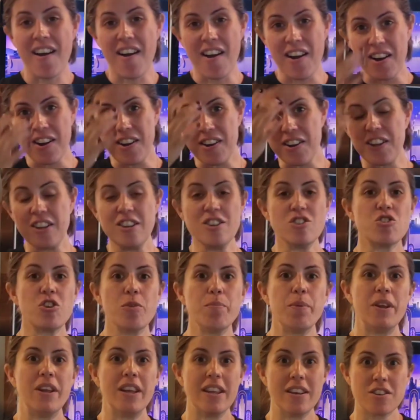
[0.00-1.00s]
are
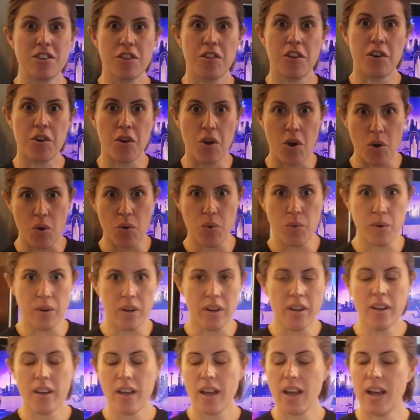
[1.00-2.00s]
contributing to their own